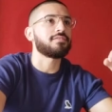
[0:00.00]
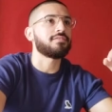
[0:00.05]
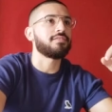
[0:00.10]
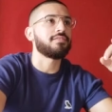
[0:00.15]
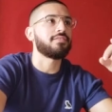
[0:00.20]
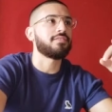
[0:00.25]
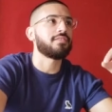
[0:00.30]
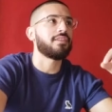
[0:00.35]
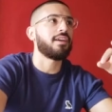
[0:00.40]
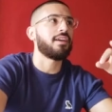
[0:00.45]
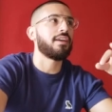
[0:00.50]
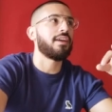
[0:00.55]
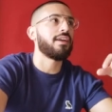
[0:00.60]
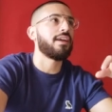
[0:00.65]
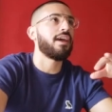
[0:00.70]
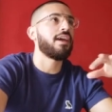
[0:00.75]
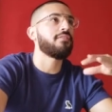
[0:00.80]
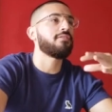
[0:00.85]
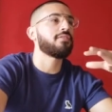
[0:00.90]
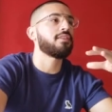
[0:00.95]
You know, and I, I
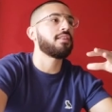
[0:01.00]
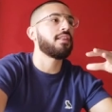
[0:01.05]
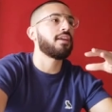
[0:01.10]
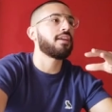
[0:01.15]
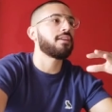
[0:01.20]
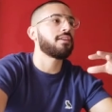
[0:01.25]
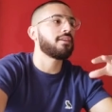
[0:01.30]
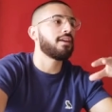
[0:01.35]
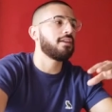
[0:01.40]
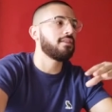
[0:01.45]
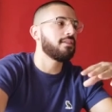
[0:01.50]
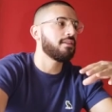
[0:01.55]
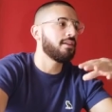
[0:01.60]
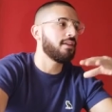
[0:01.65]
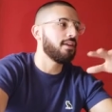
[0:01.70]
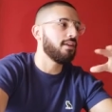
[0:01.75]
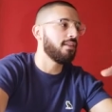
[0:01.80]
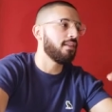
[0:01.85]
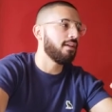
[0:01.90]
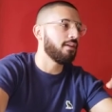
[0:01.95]
have to like kind of
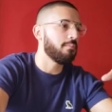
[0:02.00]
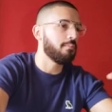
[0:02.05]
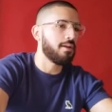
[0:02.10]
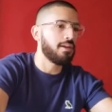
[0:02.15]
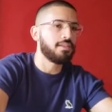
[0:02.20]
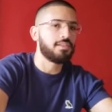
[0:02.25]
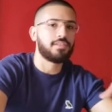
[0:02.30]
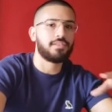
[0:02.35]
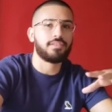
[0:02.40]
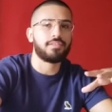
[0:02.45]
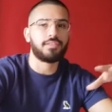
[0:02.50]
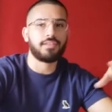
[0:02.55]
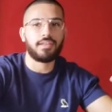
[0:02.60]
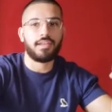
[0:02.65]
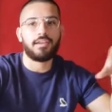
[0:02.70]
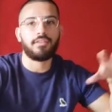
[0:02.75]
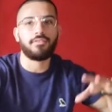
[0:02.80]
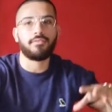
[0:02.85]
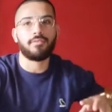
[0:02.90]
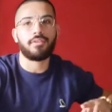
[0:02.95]
get like my shit
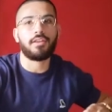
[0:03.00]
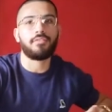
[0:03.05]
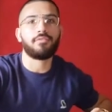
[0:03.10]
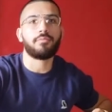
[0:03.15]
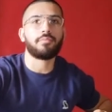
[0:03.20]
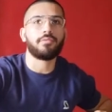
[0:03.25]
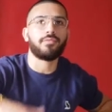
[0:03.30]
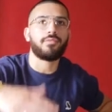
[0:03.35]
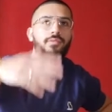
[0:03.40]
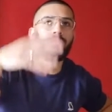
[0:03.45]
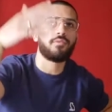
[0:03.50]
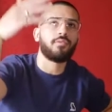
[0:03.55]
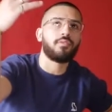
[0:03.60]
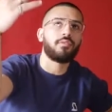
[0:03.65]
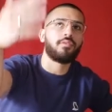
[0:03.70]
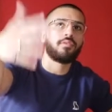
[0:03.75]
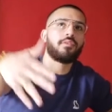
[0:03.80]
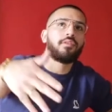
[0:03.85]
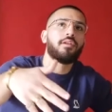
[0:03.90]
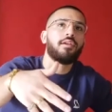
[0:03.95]
together, whatever, before